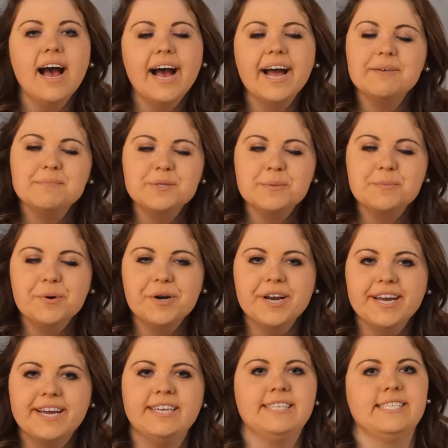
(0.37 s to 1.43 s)
I am
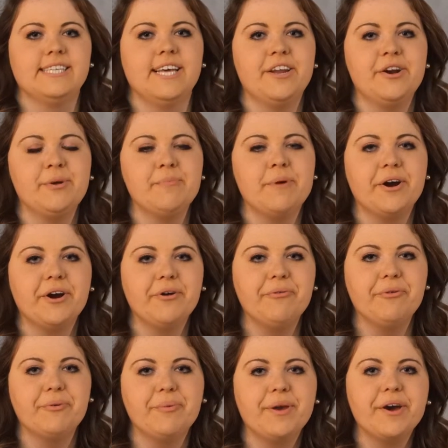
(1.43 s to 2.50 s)
supporting Senator Marco
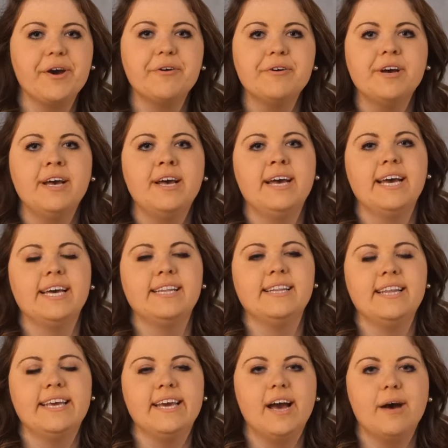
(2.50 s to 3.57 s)
Rubio in
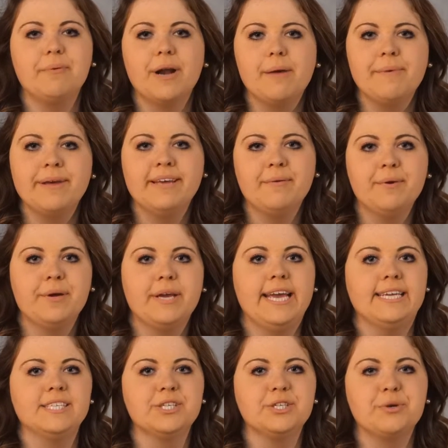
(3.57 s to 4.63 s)
the upcoming
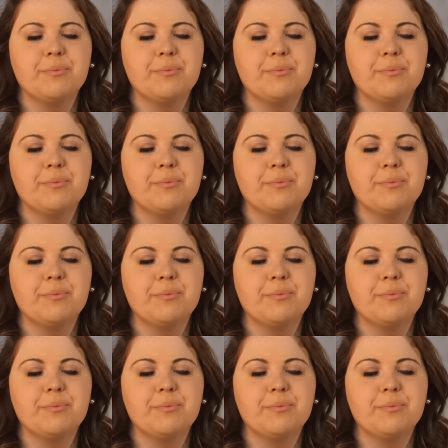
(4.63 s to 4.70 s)
Kansas